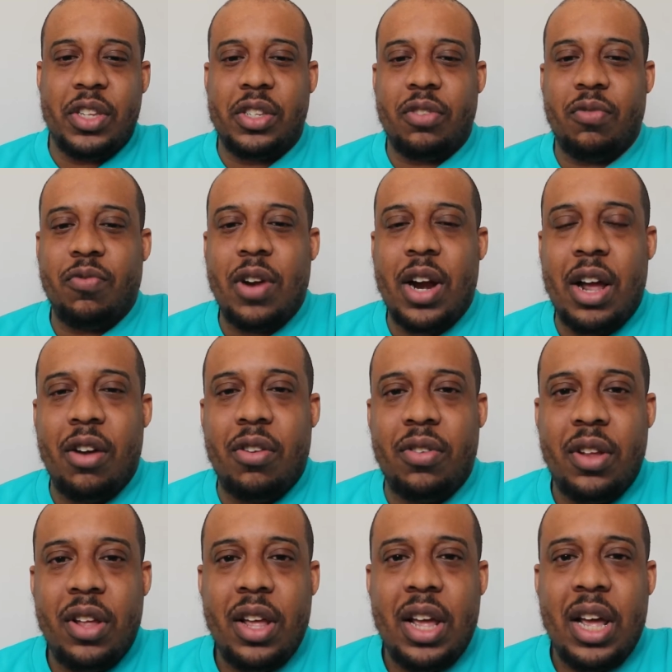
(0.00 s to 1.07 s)
this around,
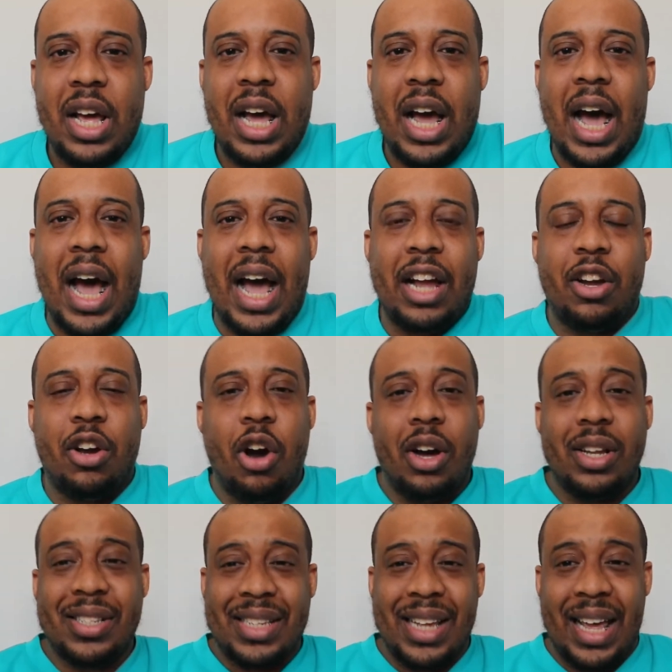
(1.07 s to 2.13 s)
I
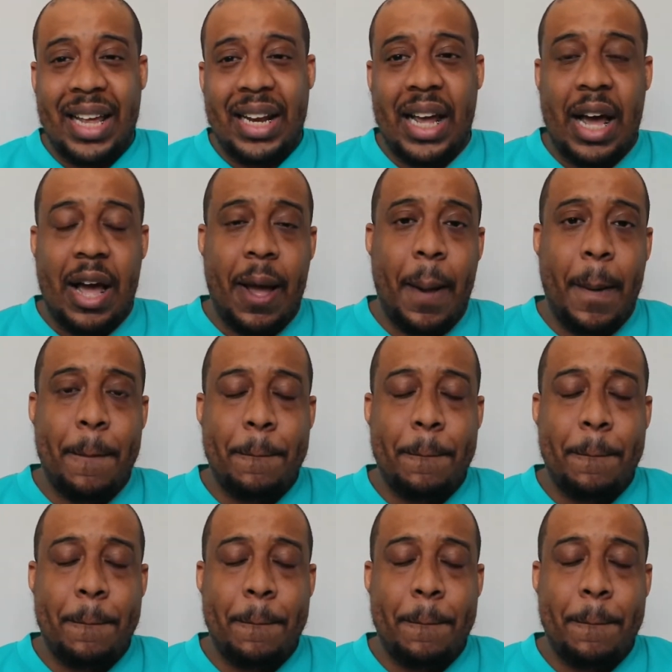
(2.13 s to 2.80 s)
got to say that